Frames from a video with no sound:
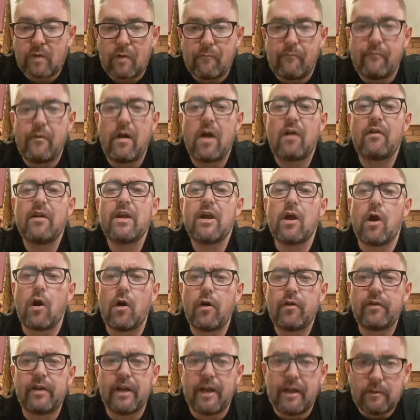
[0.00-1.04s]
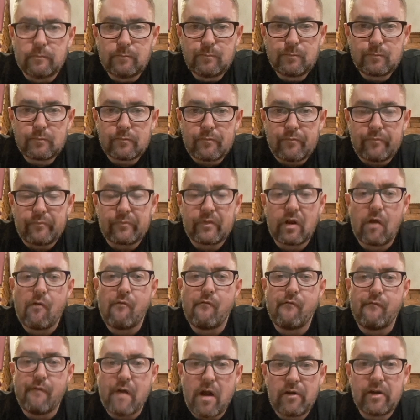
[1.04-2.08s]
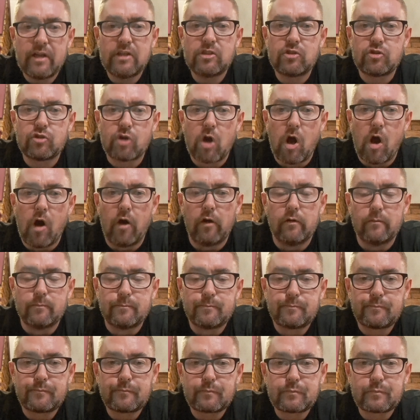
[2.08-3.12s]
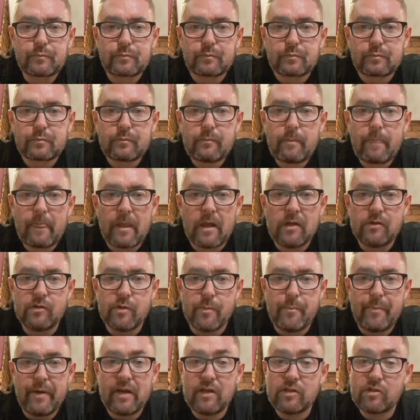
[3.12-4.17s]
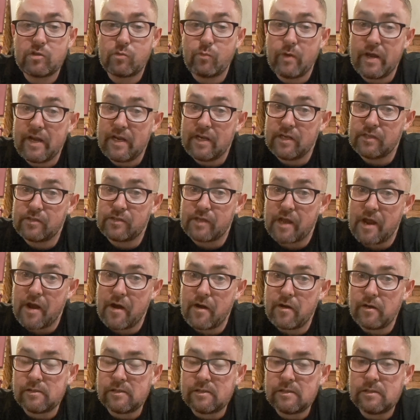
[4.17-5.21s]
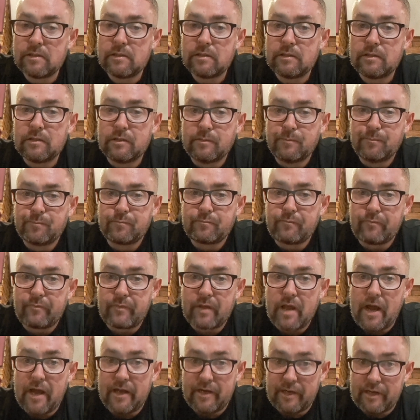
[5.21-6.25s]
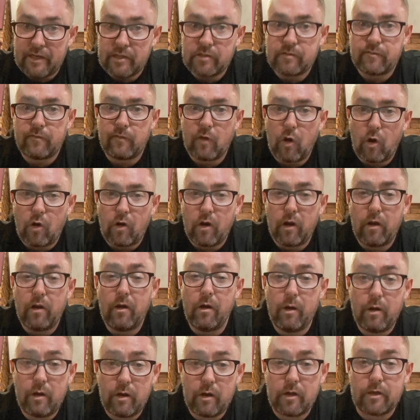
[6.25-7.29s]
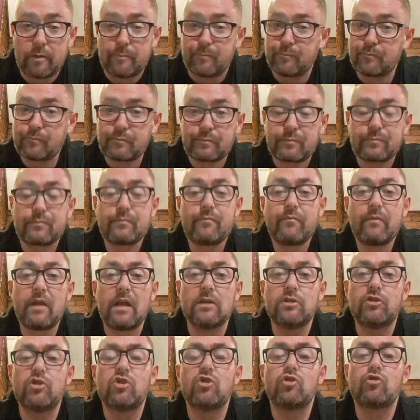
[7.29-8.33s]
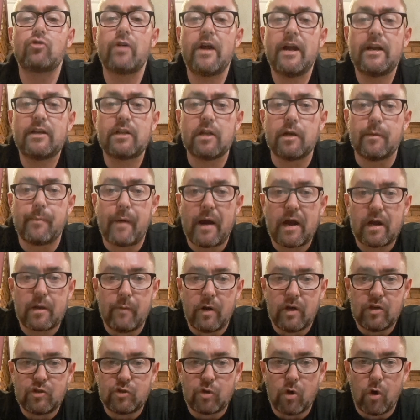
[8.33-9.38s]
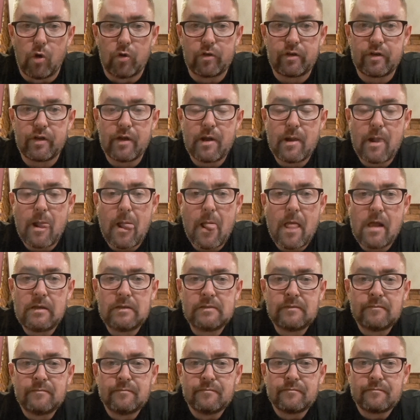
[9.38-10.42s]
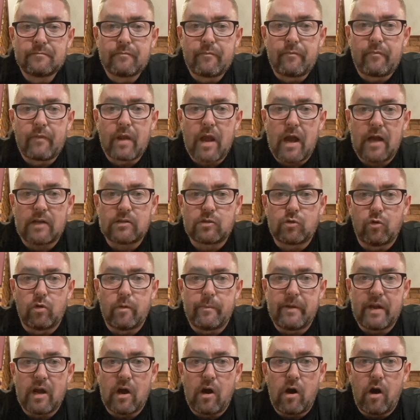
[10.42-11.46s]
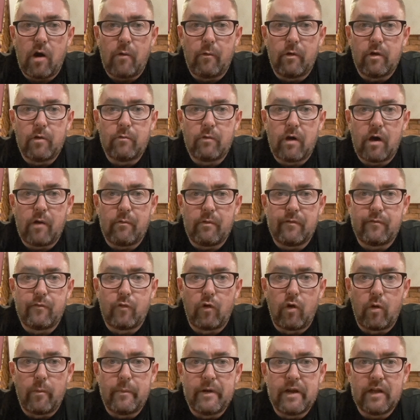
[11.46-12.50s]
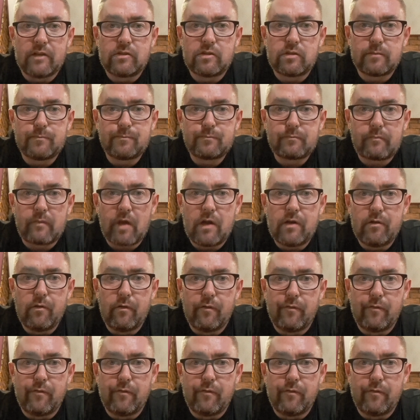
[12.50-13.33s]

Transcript: very earthy, very strong. There's a bit of sweetness there, and it is floral. Straight to the back of my throat. That's going to be a hot one. What will be 4 minutes? I'll do